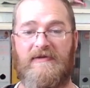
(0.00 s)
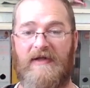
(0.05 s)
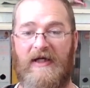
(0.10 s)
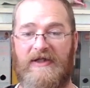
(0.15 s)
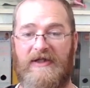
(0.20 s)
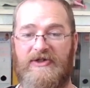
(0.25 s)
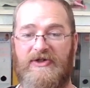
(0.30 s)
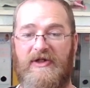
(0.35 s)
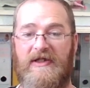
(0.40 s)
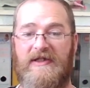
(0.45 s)

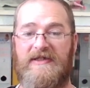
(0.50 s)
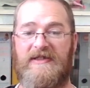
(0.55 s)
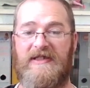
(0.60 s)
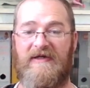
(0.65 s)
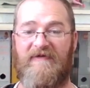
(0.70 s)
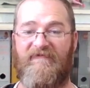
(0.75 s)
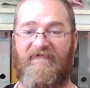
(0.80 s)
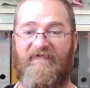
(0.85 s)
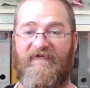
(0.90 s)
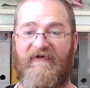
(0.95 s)
as you can
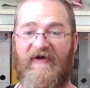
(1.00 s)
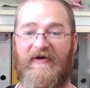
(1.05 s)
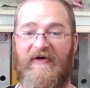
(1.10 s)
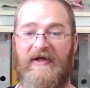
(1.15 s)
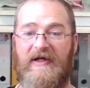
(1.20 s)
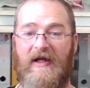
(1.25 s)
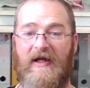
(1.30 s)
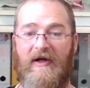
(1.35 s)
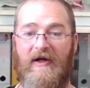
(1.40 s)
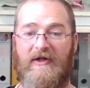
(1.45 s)
see,
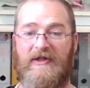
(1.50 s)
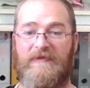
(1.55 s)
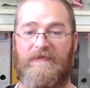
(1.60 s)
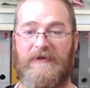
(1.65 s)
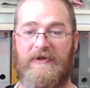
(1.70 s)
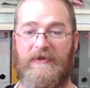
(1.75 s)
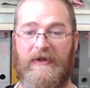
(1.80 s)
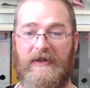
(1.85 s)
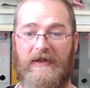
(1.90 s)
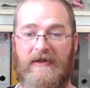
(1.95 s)
very close
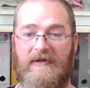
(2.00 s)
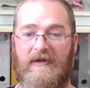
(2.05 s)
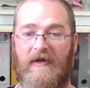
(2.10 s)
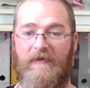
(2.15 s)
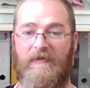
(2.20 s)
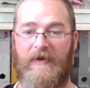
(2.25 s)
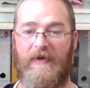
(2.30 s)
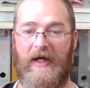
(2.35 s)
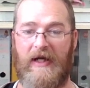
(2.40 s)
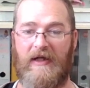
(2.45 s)
between the top
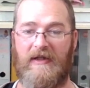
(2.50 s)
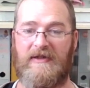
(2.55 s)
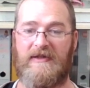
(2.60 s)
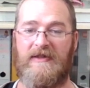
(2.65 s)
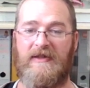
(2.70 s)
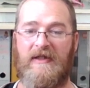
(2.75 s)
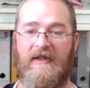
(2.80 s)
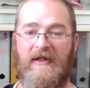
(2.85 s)
ranks.